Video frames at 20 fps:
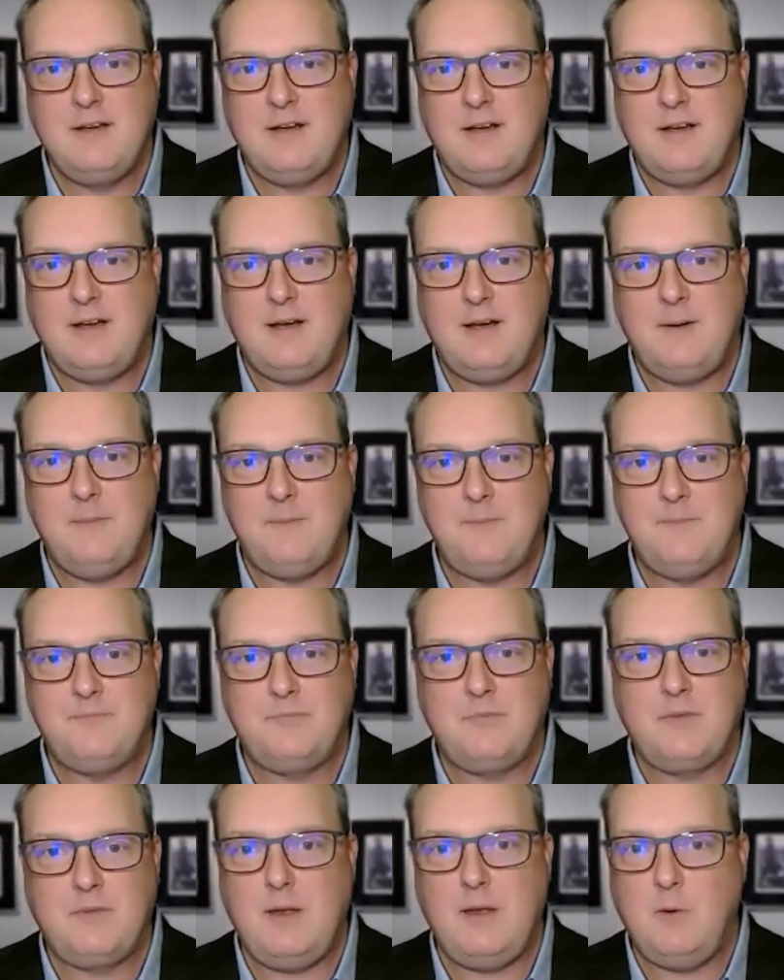I
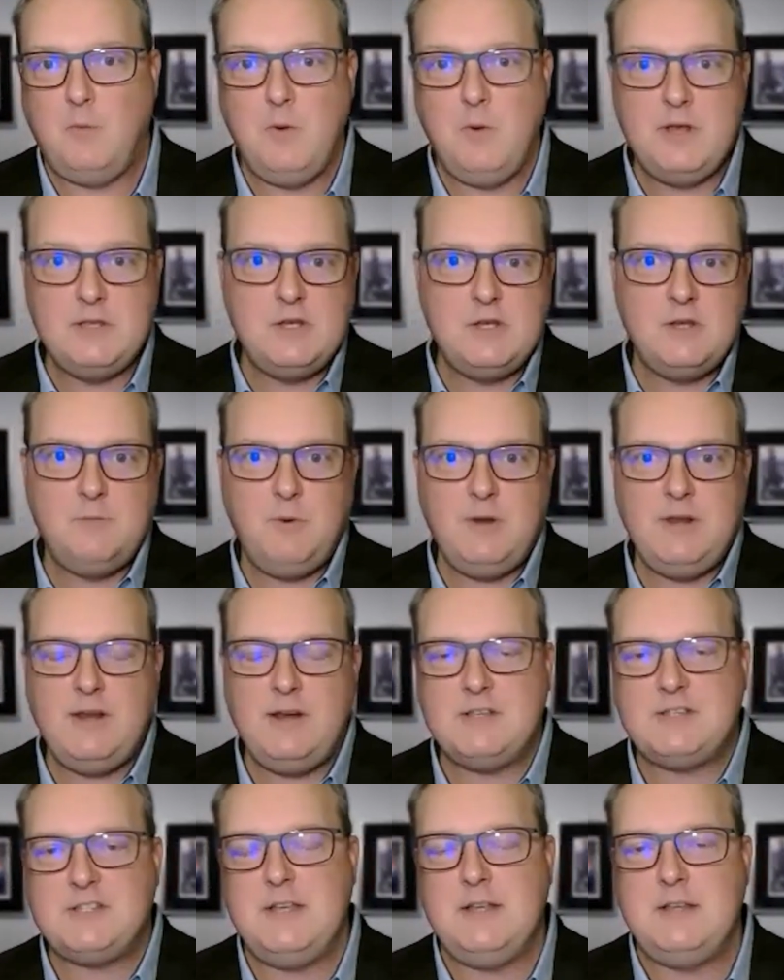know we
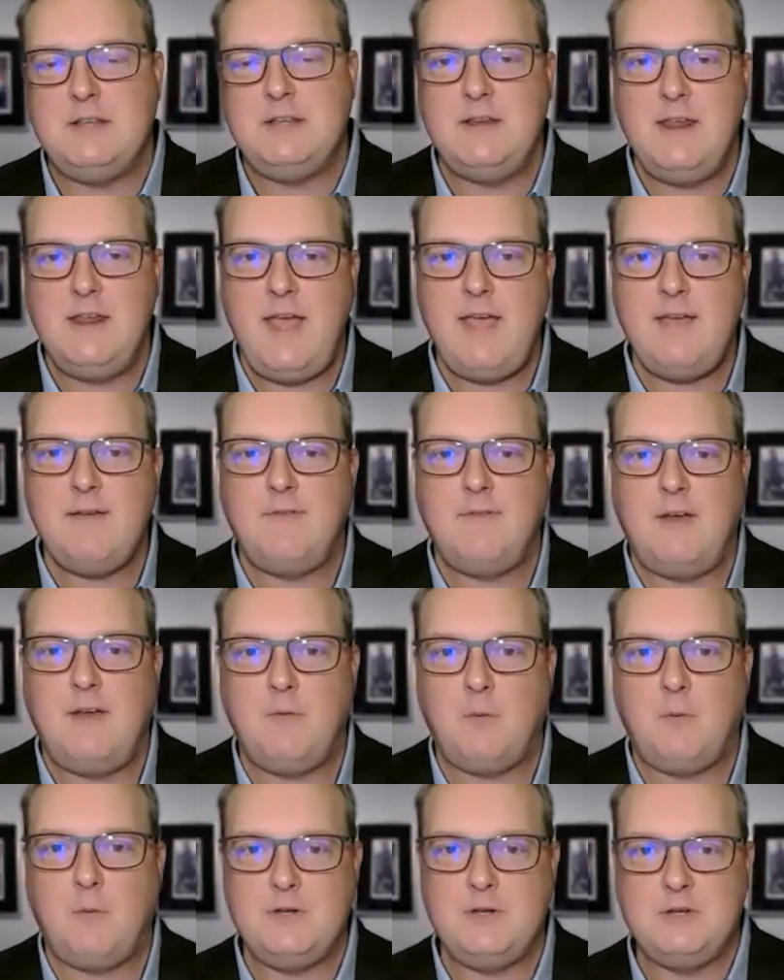did a CTDA
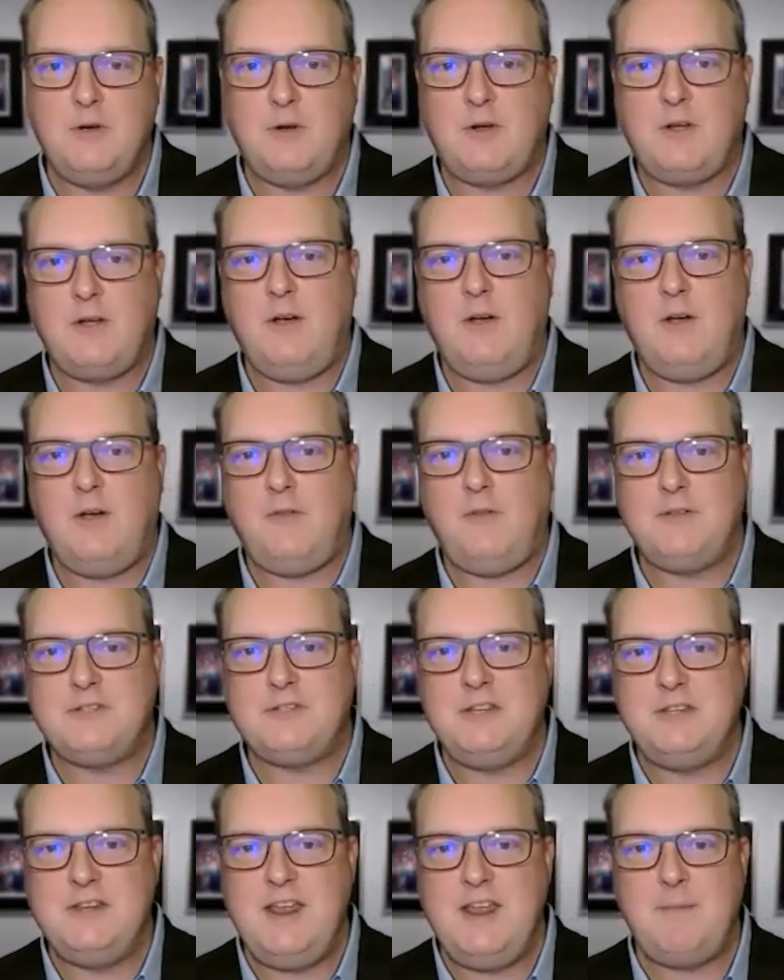event where we took all the
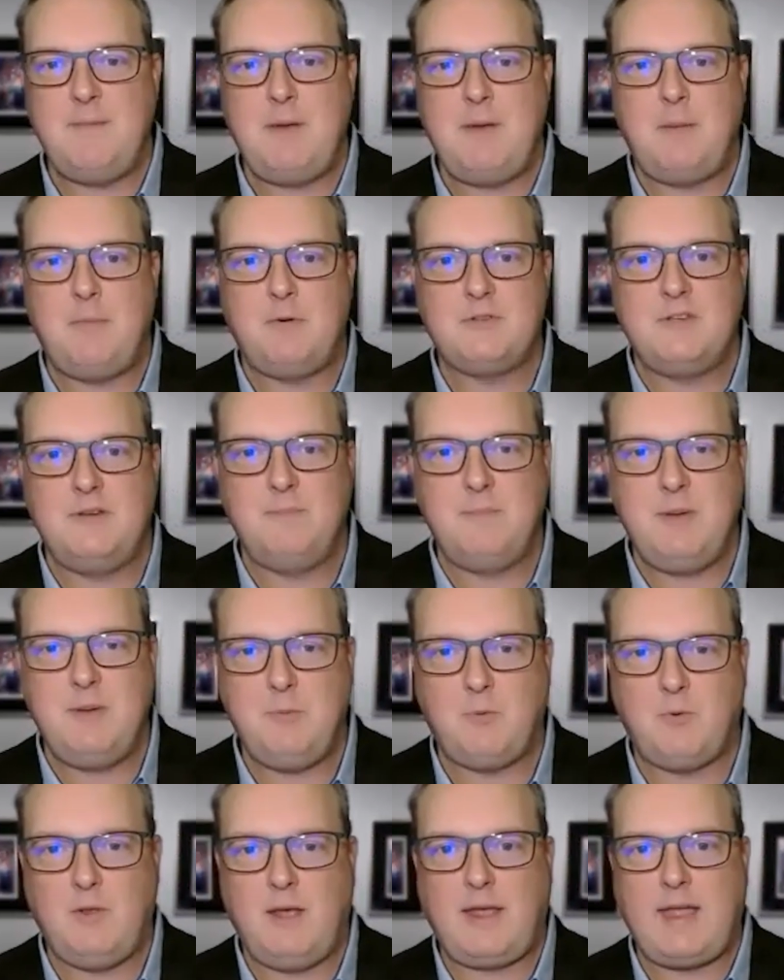CTA members, and
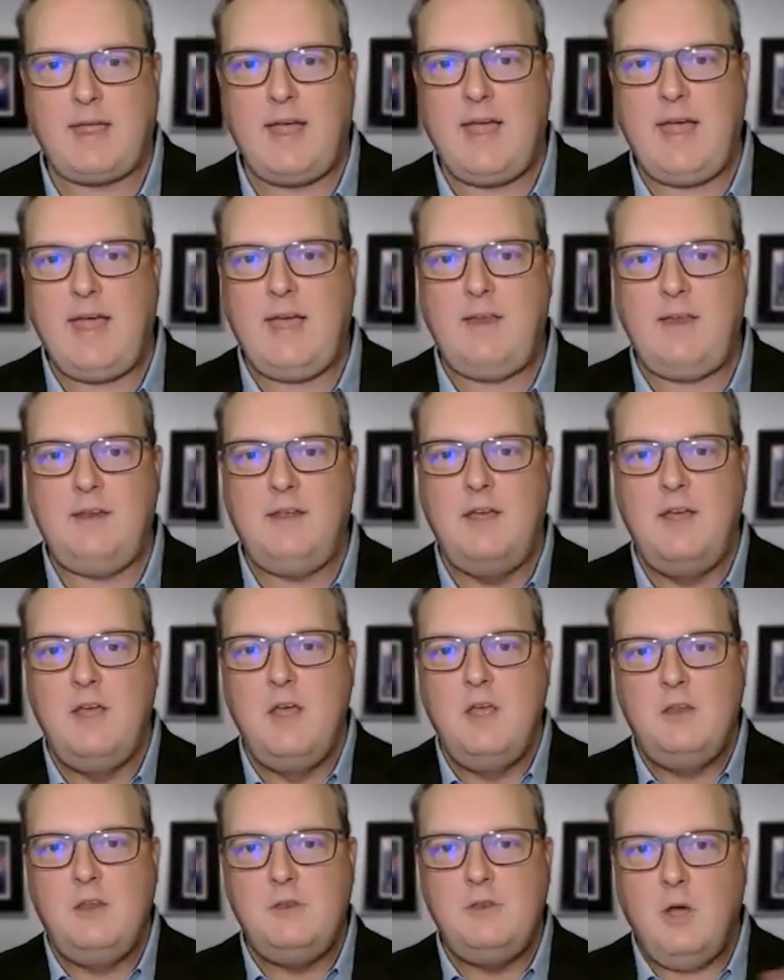people were like, I had
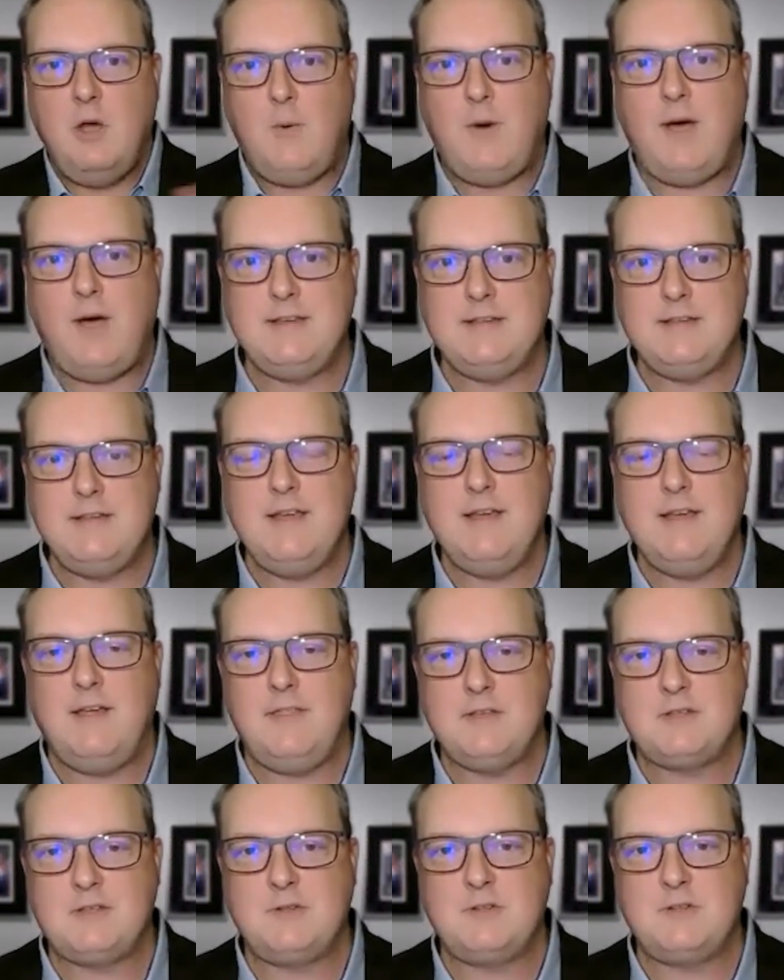no idea
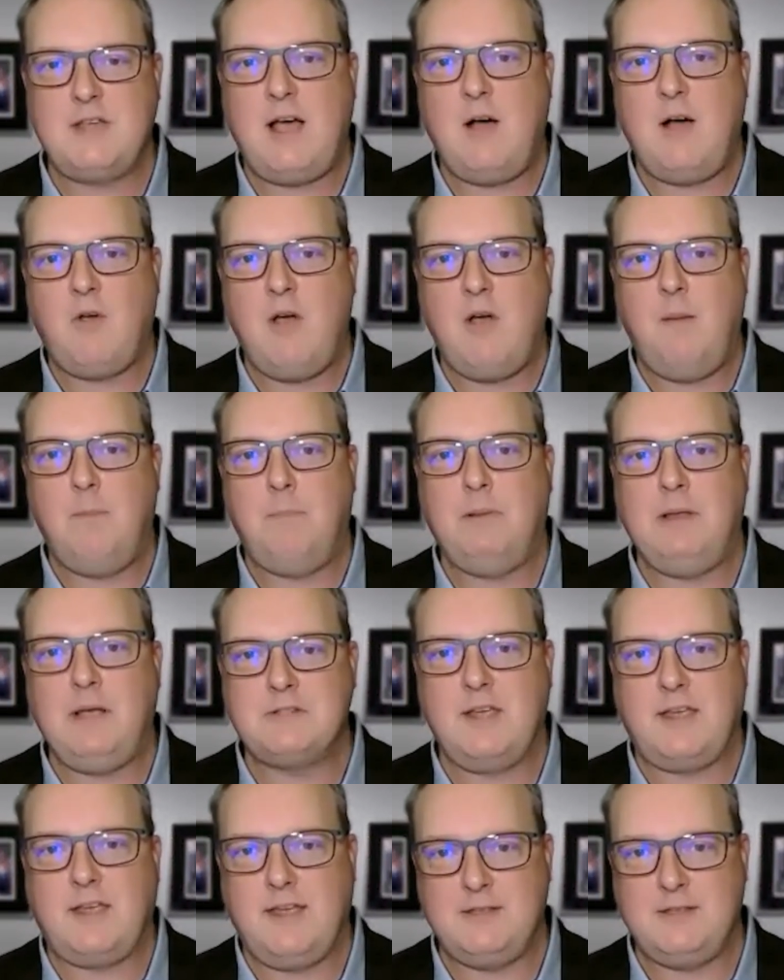this is how
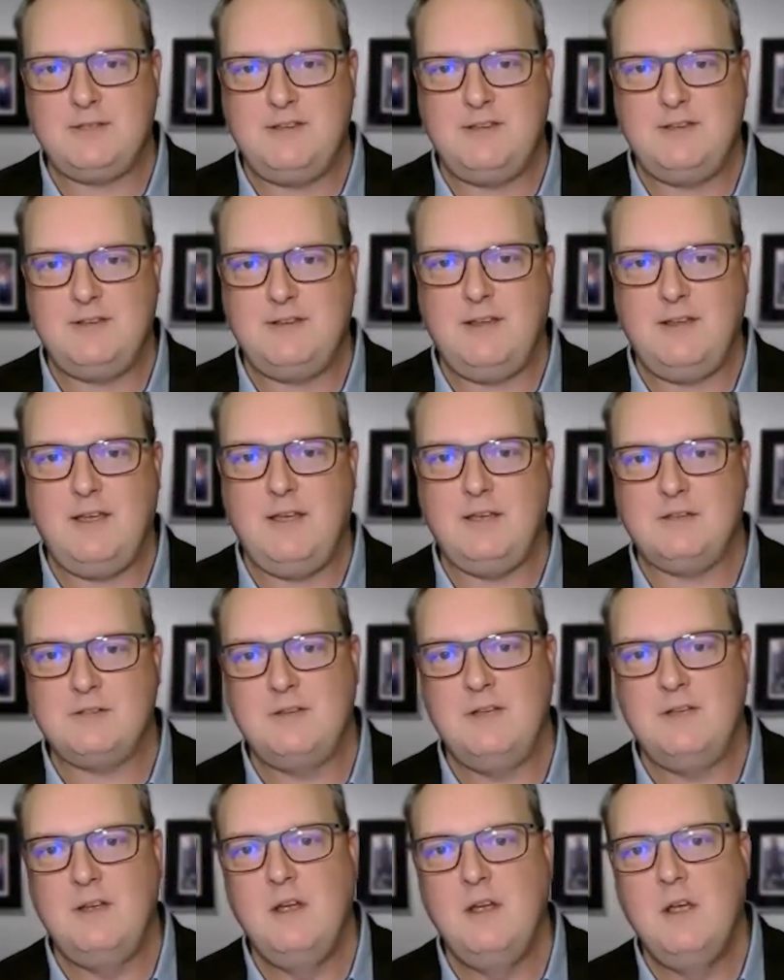complex it
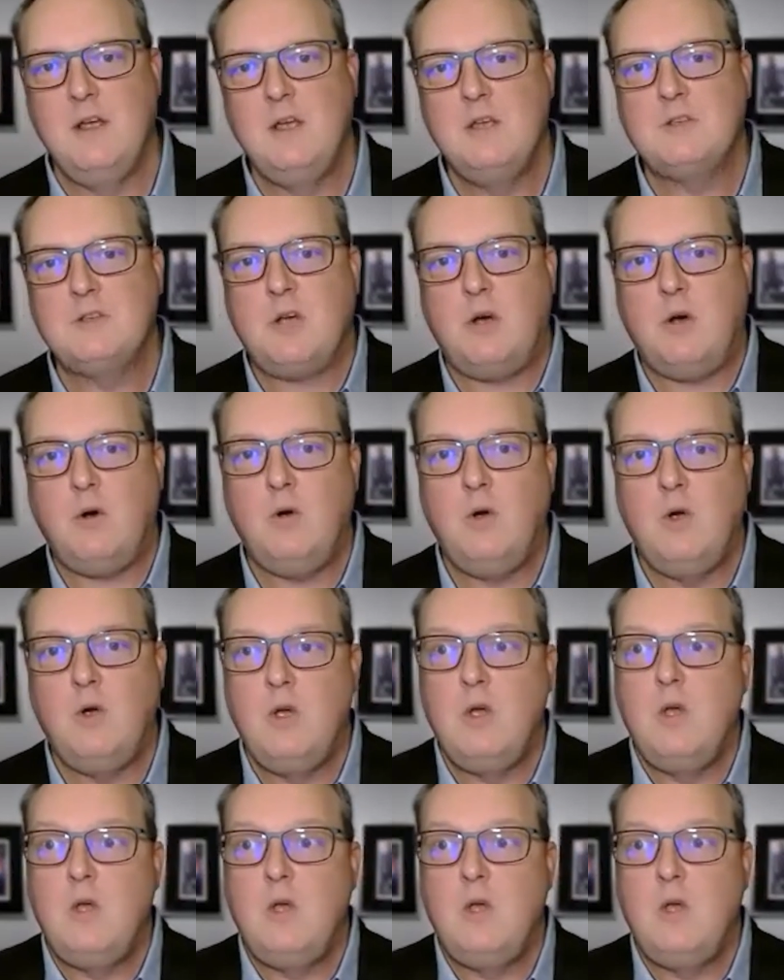is. So